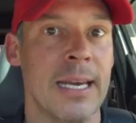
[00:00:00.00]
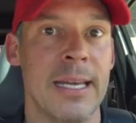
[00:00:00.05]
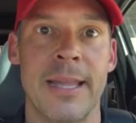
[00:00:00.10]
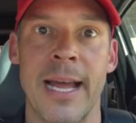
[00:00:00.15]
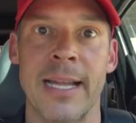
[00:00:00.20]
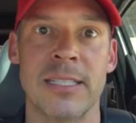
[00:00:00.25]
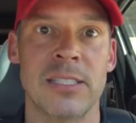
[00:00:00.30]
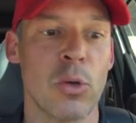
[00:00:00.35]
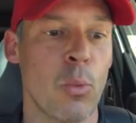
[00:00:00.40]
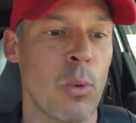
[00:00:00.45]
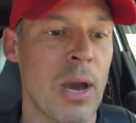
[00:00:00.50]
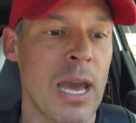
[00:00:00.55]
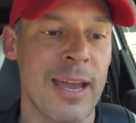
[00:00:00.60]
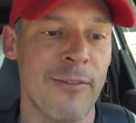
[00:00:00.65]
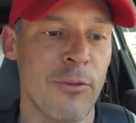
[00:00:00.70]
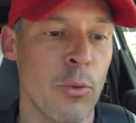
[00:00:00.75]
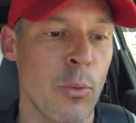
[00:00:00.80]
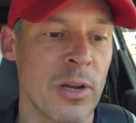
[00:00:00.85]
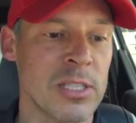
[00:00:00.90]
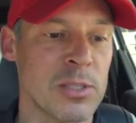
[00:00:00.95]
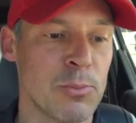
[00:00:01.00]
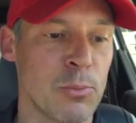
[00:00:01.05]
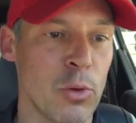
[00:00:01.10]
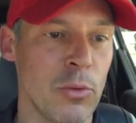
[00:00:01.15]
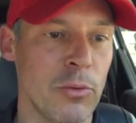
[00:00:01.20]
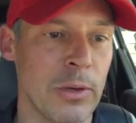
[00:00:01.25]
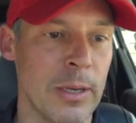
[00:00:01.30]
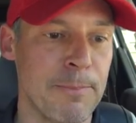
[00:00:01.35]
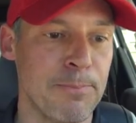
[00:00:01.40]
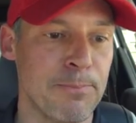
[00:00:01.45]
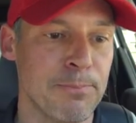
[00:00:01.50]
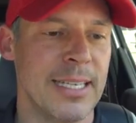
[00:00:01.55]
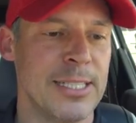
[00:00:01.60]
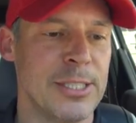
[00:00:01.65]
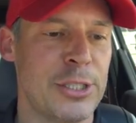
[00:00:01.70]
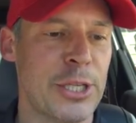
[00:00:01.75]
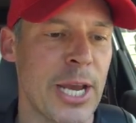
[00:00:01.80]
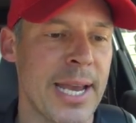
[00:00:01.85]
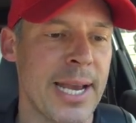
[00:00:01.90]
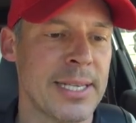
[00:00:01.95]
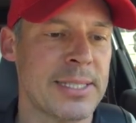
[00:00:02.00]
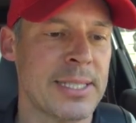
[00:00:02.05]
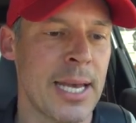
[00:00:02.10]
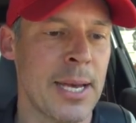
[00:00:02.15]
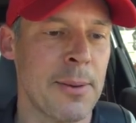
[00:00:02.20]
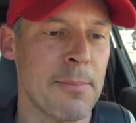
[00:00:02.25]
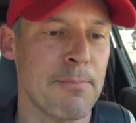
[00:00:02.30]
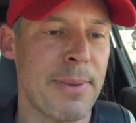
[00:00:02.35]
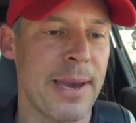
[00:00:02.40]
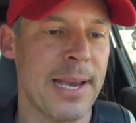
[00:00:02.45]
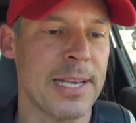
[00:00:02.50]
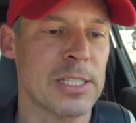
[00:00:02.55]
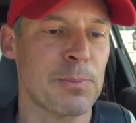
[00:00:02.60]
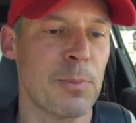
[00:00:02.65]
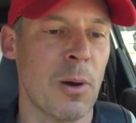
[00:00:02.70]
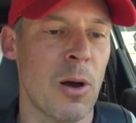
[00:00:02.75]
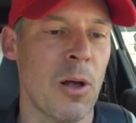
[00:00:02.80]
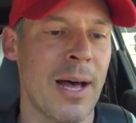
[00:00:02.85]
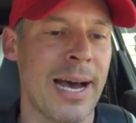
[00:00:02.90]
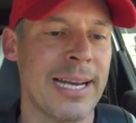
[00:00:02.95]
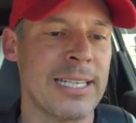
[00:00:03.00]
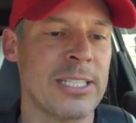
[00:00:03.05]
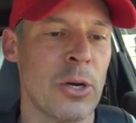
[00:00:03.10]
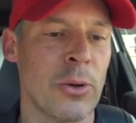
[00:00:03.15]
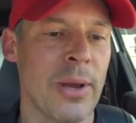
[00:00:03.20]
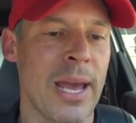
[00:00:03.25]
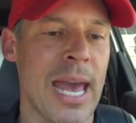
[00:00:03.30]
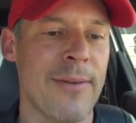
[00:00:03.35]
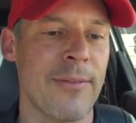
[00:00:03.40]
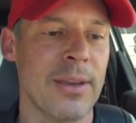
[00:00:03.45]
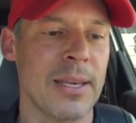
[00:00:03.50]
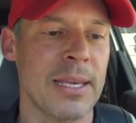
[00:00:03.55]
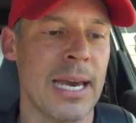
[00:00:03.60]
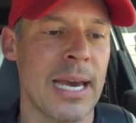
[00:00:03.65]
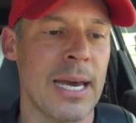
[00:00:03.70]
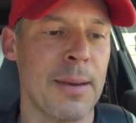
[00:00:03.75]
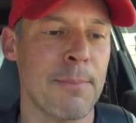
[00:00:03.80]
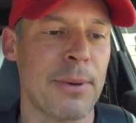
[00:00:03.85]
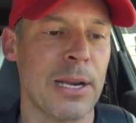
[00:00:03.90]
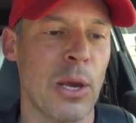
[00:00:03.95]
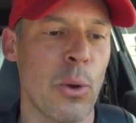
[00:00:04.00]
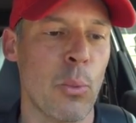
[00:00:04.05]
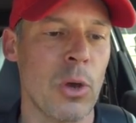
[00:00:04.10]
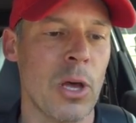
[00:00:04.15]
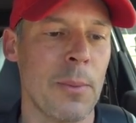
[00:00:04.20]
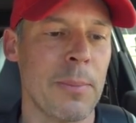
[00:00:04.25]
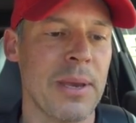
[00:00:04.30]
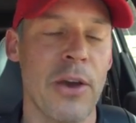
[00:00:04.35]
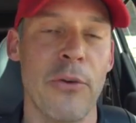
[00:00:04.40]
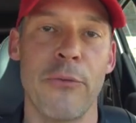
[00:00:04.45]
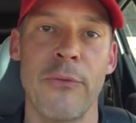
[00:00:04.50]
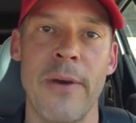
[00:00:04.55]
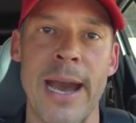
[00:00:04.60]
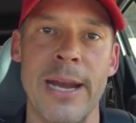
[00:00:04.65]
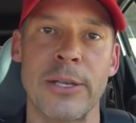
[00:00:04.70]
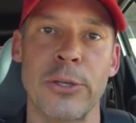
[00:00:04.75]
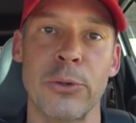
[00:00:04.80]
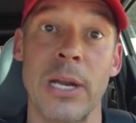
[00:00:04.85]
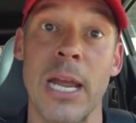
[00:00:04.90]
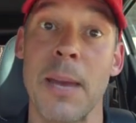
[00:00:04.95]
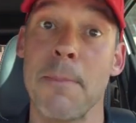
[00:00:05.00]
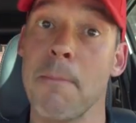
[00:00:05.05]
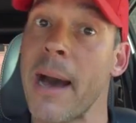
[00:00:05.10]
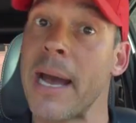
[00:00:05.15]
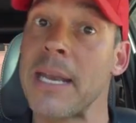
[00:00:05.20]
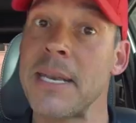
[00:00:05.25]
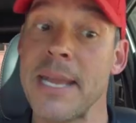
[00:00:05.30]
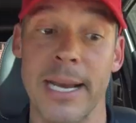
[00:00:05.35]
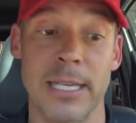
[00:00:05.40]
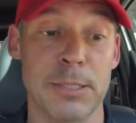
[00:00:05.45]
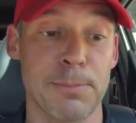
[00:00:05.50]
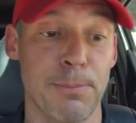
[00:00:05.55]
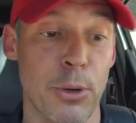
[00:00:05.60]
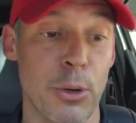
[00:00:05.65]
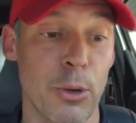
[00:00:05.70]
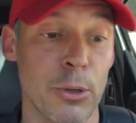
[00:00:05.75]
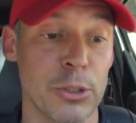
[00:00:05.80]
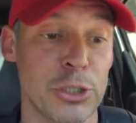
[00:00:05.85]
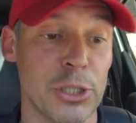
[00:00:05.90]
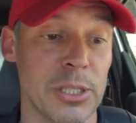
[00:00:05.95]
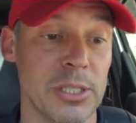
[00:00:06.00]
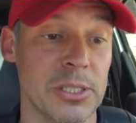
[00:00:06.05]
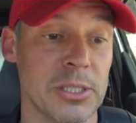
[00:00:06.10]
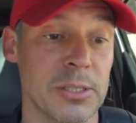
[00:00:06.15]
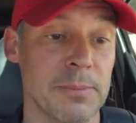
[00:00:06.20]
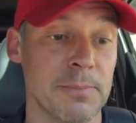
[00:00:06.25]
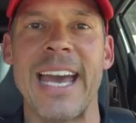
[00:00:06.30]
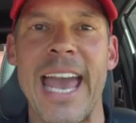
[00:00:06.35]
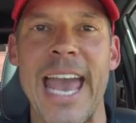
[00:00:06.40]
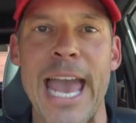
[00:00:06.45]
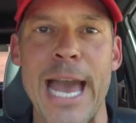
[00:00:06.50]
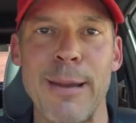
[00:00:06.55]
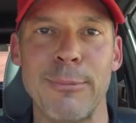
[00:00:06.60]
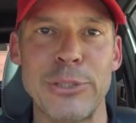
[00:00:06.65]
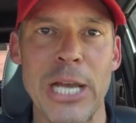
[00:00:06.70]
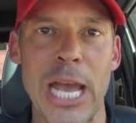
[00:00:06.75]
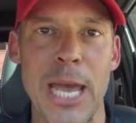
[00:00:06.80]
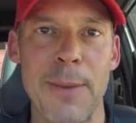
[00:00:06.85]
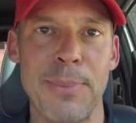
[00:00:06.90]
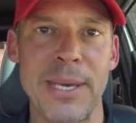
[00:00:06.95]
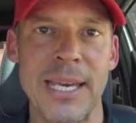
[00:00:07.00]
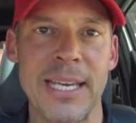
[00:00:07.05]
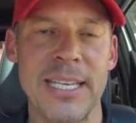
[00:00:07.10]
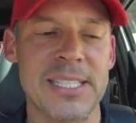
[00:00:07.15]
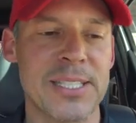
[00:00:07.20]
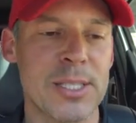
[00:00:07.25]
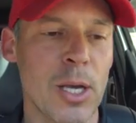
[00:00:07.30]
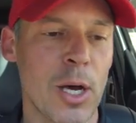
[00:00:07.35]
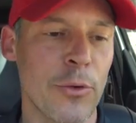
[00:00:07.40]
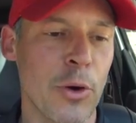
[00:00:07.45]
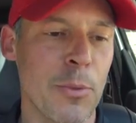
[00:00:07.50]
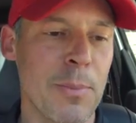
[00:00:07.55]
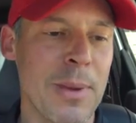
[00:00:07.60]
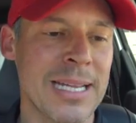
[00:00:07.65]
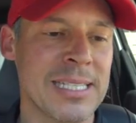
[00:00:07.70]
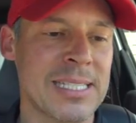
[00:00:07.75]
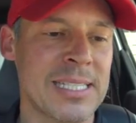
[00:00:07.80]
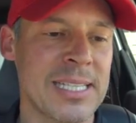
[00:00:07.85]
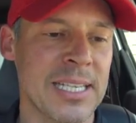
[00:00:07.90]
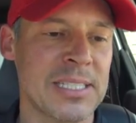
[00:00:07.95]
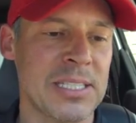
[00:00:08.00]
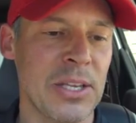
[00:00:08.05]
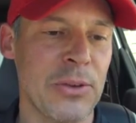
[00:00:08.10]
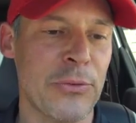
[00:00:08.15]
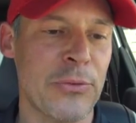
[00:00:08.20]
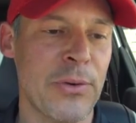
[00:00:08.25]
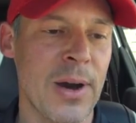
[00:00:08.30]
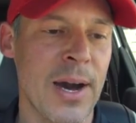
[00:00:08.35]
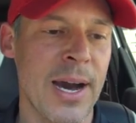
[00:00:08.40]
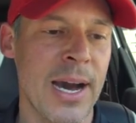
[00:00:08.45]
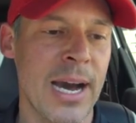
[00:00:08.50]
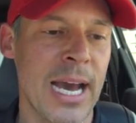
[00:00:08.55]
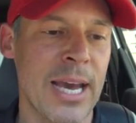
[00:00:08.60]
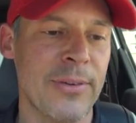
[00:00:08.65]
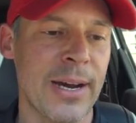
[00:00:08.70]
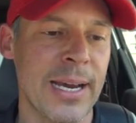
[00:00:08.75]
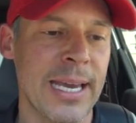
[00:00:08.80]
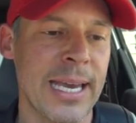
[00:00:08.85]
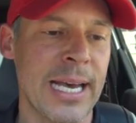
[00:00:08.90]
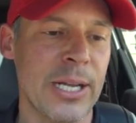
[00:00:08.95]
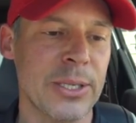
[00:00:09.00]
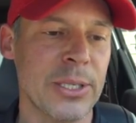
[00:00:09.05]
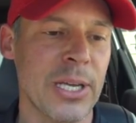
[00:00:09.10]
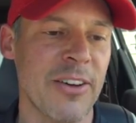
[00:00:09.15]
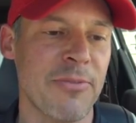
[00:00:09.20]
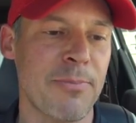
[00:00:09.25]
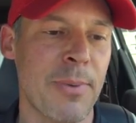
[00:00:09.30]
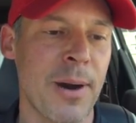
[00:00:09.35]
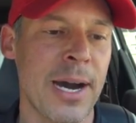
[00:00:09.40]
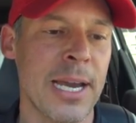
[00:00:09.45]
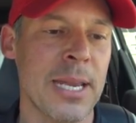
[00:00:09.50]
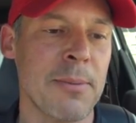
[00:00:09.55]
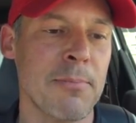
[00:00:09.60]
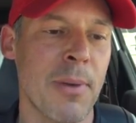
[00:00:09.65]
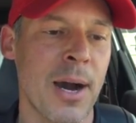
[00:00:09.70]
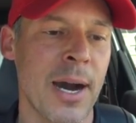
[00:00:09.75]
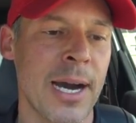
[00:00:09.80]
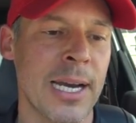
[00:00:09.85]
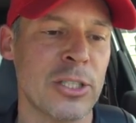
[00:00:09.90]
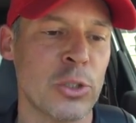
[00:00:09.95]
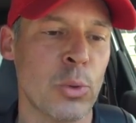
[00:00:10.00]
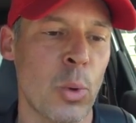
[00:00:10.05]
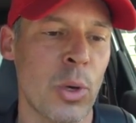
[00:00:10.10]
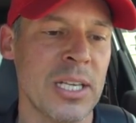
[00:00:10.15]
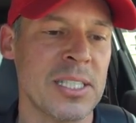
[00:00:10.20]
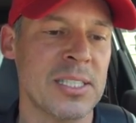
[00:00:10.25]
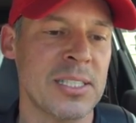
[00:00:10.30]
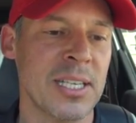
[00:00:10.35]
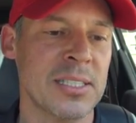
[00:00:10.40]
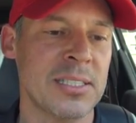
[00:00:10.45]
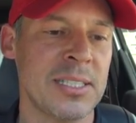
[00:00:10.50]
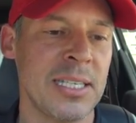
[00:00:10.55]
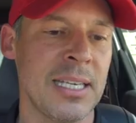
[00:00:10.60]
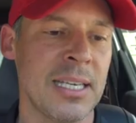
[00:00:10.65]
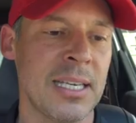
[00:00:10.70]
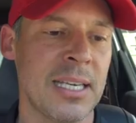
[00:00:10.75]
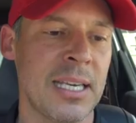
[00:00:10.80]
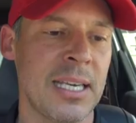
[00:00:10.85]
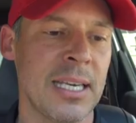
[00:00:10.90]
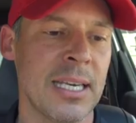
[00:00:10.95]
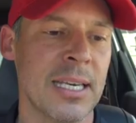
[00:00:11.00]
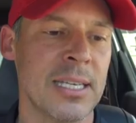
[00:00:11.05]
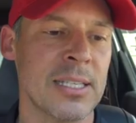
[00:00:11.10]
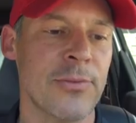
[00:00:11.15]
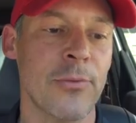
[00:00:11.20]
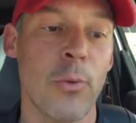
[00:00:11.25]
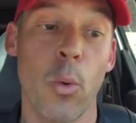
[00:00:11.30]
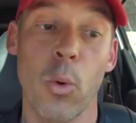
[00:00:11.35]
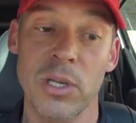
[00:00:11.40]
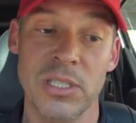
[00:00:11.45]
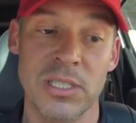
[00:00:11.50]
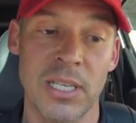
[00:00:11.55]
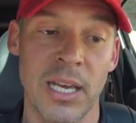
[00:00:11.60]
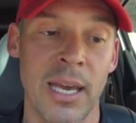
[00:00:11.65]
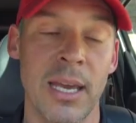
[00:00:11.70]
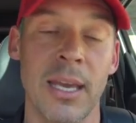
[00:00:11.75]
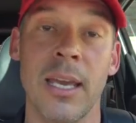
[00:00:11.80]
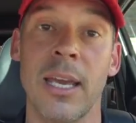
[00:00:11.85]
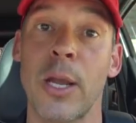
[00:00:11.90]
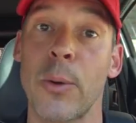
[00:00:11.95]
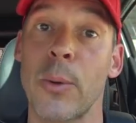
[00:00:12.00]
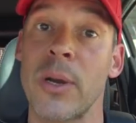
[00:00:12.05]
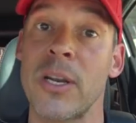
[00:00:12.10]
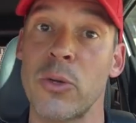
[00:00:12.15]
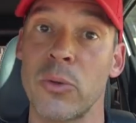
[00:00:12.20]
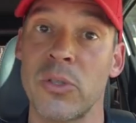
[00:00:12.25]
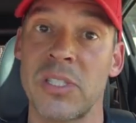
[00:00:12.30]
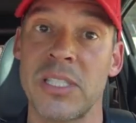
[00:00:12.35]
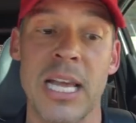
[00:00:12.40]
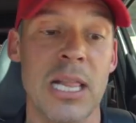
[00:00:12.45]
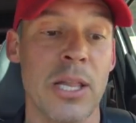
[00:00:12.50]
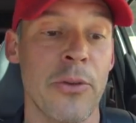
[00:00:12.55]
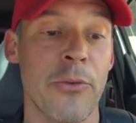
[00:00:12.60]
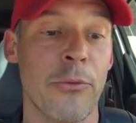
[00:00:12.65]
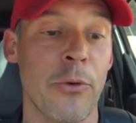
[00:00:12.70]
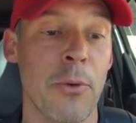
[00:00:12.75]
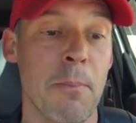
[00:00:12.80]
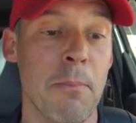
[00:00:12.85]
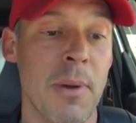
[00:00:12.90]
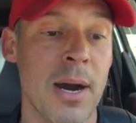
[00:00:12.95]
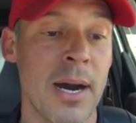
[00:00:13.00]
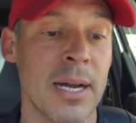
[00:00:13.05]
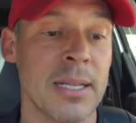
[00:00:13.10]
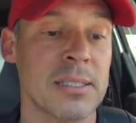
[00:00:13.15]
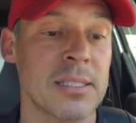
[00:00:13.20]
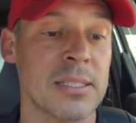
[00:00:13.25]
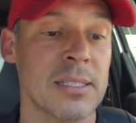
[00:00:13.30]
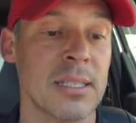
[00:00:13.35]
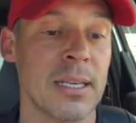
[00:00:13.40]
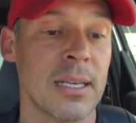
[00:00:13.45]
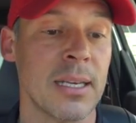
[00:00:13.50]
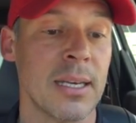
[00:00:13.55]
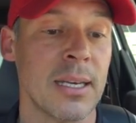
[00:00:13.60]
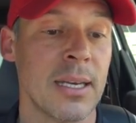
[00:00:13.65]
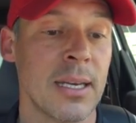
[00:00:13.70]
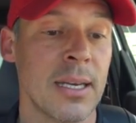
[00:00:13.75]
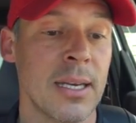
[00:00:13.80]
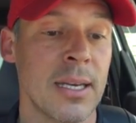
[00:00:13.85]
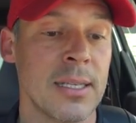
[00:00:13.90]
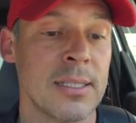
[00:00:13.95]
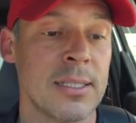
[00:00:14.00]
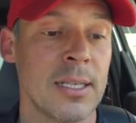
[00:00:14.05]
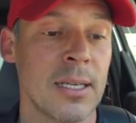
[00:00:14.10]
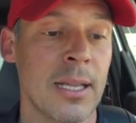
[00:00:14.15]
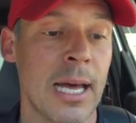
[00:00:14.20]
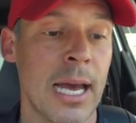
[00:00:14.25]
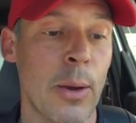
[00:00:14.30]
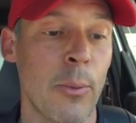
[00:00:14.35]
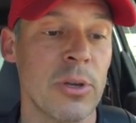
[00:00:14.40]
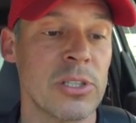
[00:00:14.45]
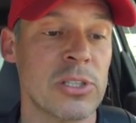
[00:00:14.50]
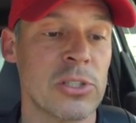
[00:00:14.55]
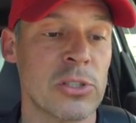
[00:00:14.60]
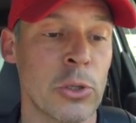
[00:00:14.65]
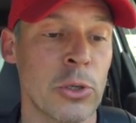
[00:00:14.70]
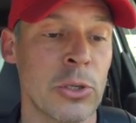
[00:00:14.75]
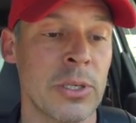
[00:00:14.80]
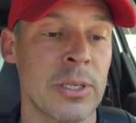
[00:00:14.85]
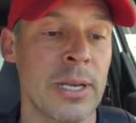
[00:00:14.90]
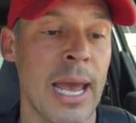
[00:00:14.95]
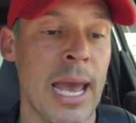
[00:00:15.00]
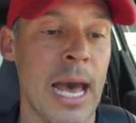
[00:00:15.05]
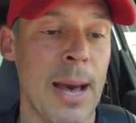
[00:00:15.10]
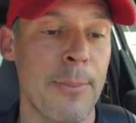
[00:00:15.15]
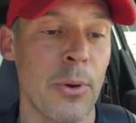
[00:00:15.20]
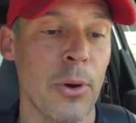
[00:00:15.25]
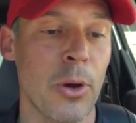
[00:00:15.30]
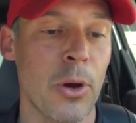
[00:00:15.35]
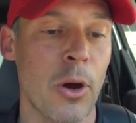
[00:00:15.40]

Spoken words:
That's the way everyone's moving. JSM Baseball, I don't have it yet, but it will be a factor in my next purchase. MJP Silverman 65, I held off buying my 2016 Kia Forte here in New Zealand for months till I was certain Apple